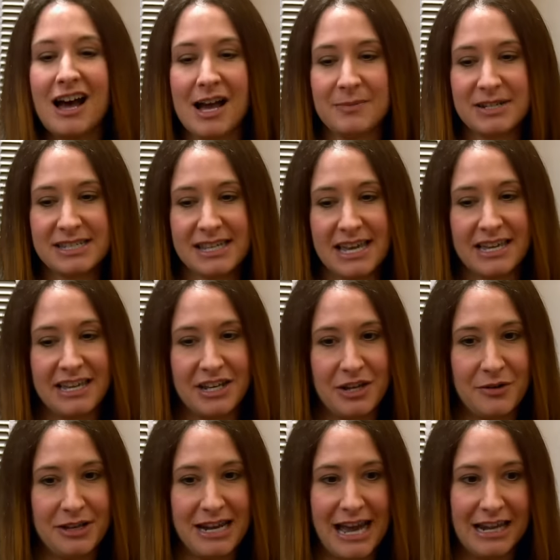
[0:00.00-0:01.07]
I'm just like, you
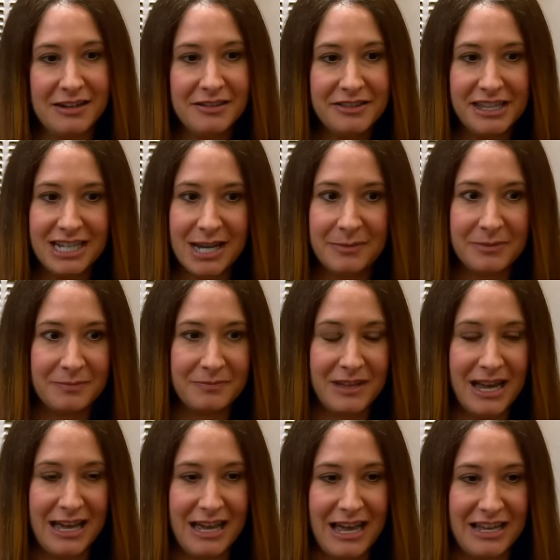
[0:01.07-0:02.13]
know what, I don't think
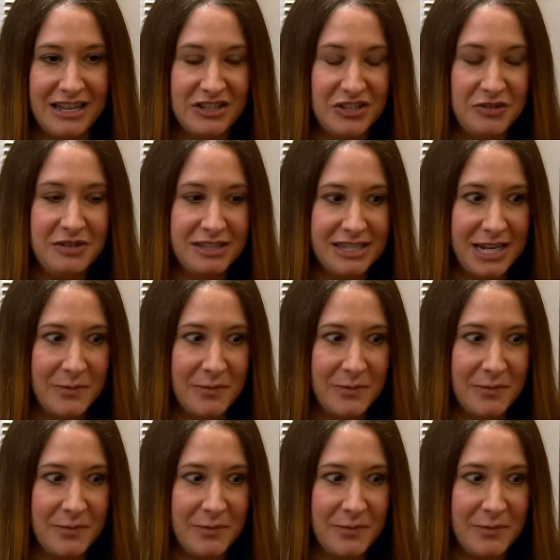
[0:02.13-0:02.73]
I can do this